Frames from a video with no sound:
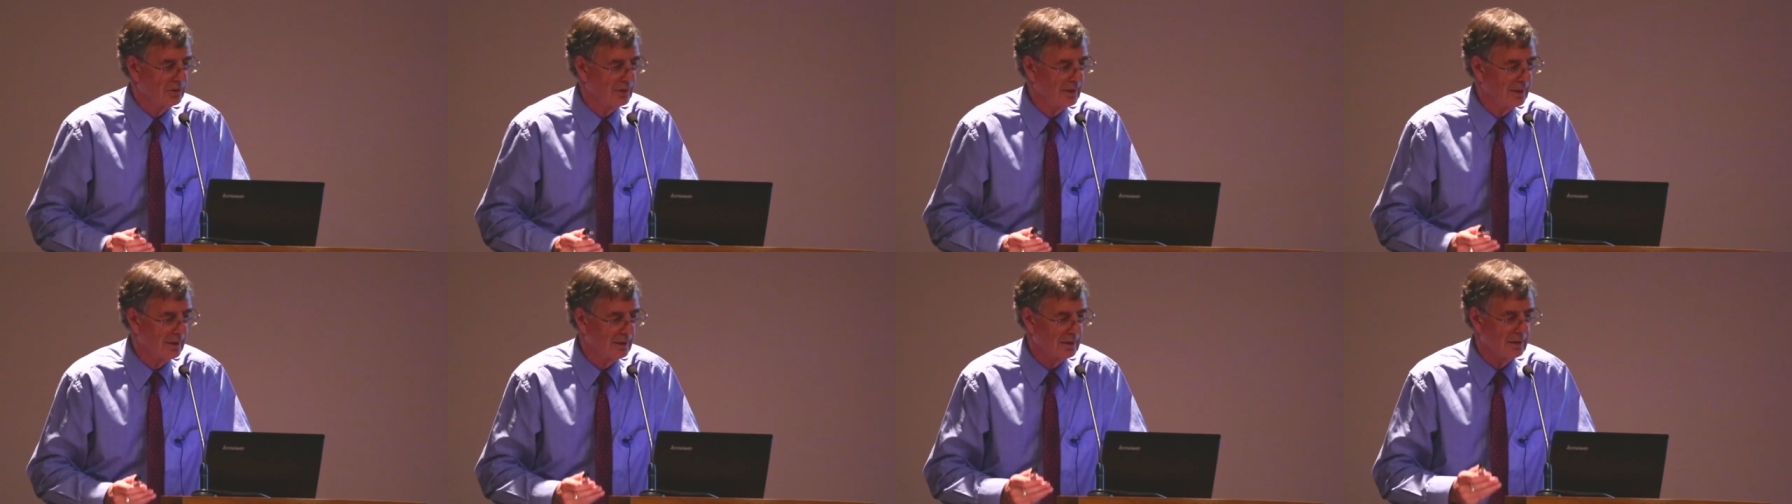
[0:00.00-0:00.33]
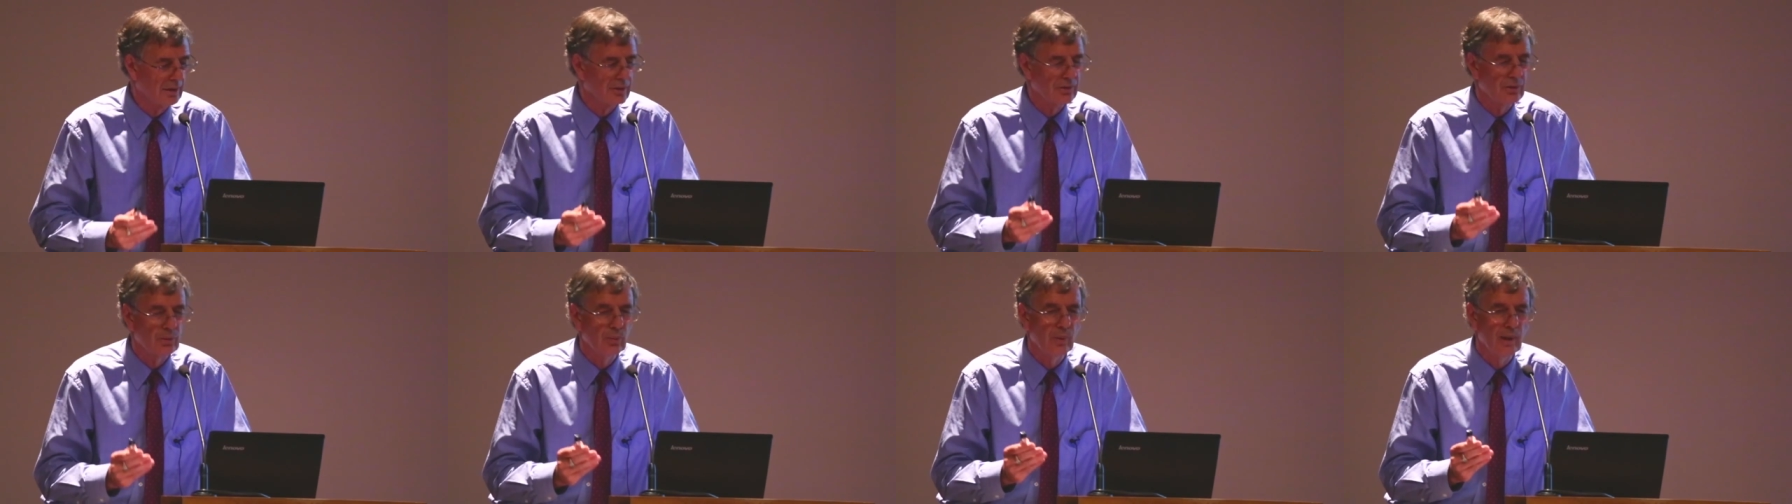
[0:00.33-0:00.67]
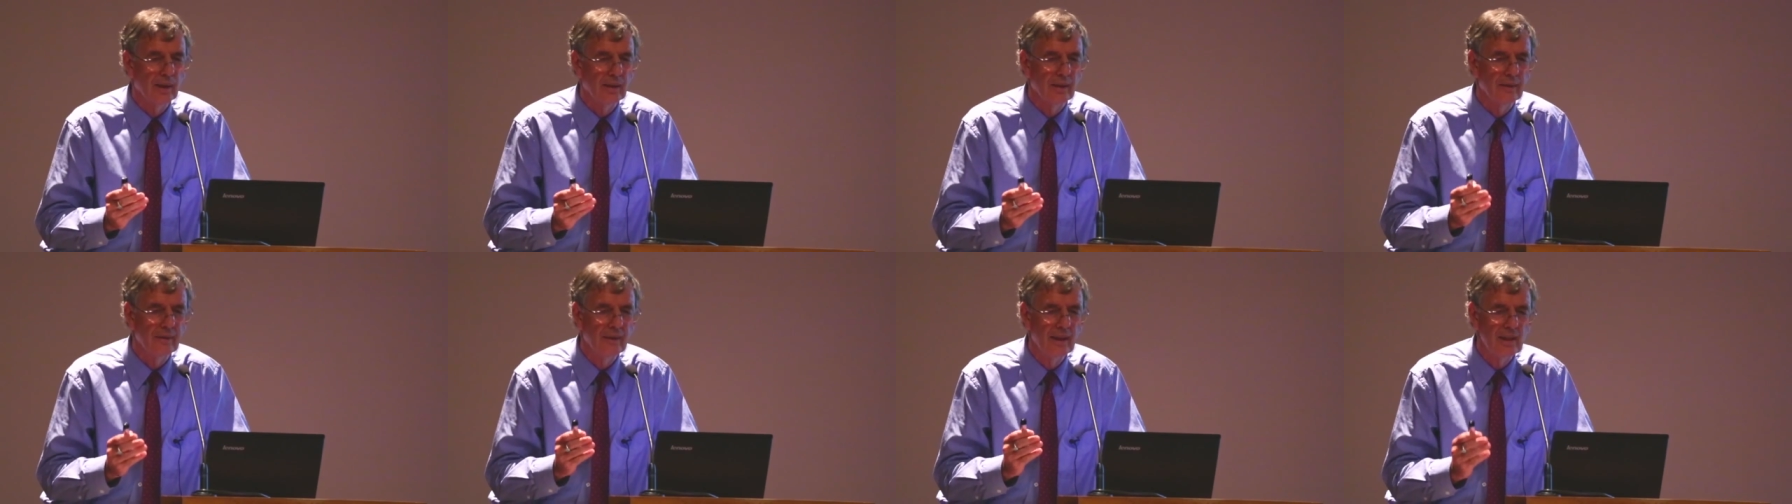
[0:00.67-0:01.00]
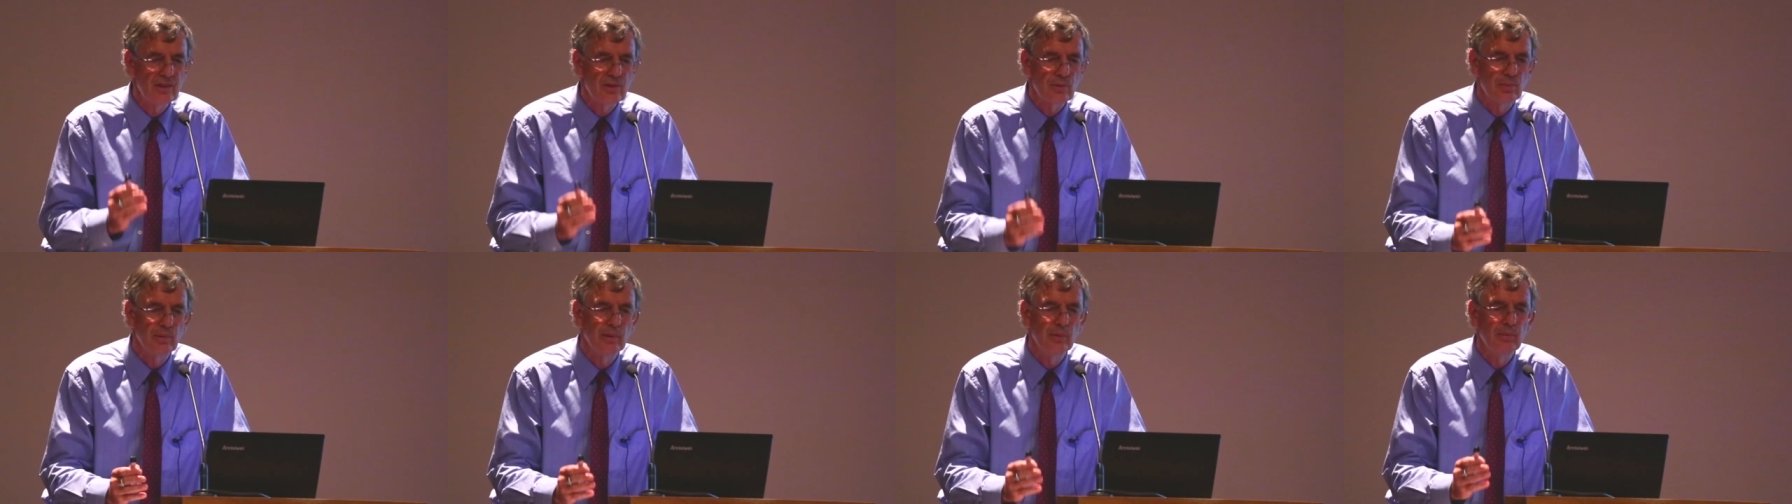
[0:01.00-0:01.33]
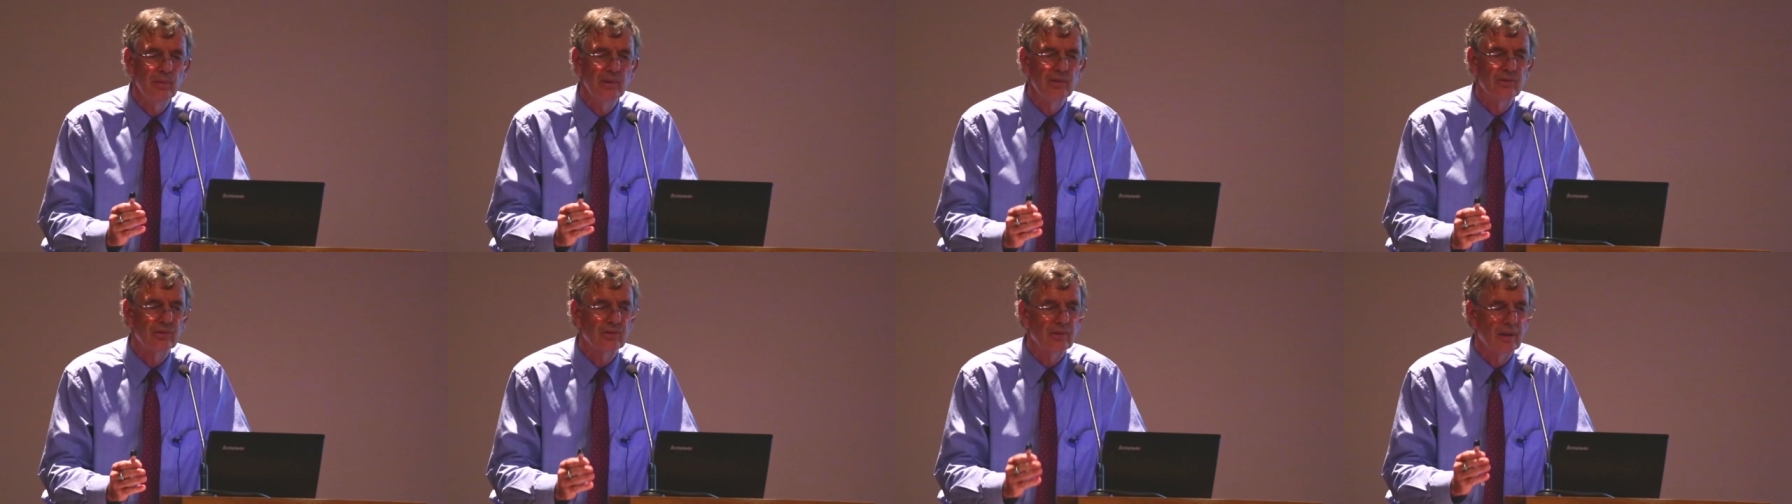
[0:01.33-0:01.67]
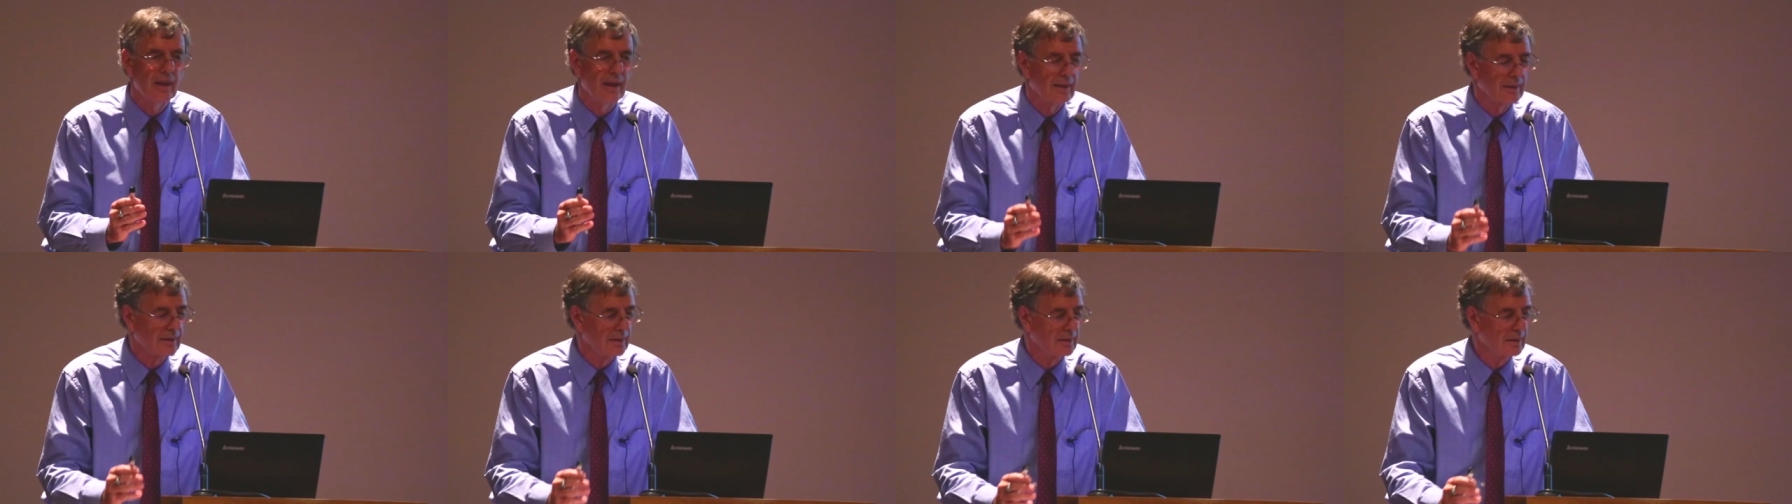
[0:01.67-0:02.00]
Zealand as well. And that's when we
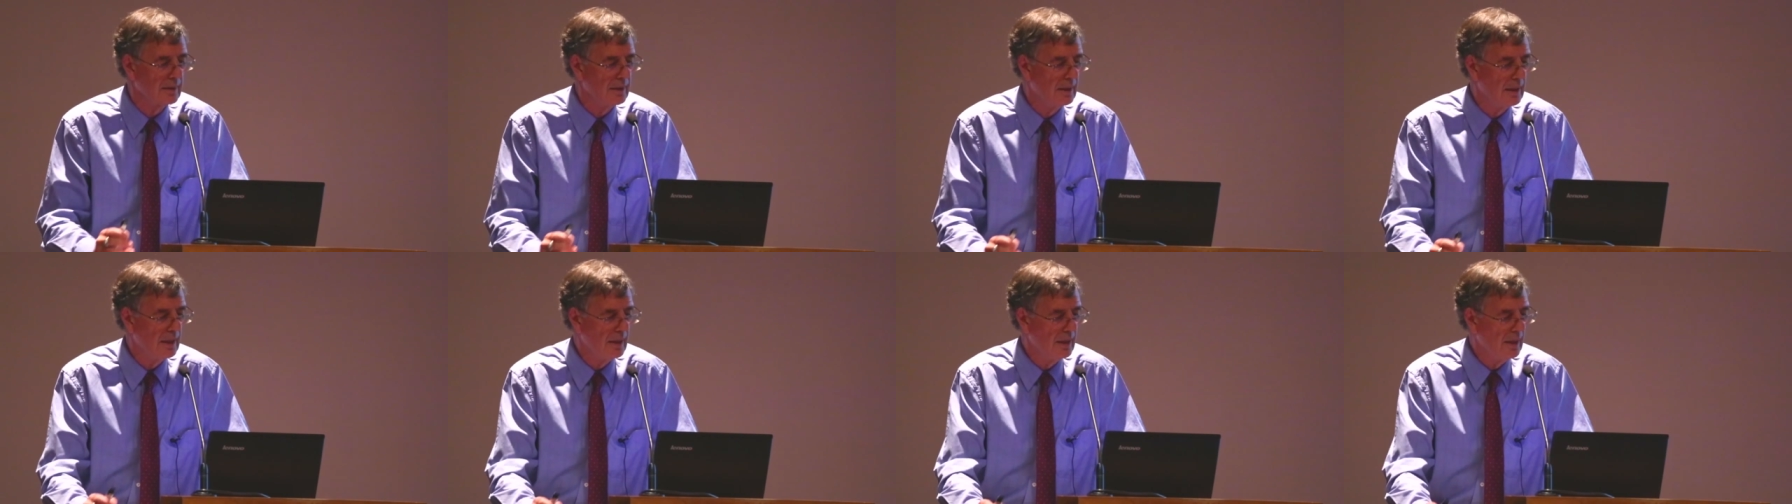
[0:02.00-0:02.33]
started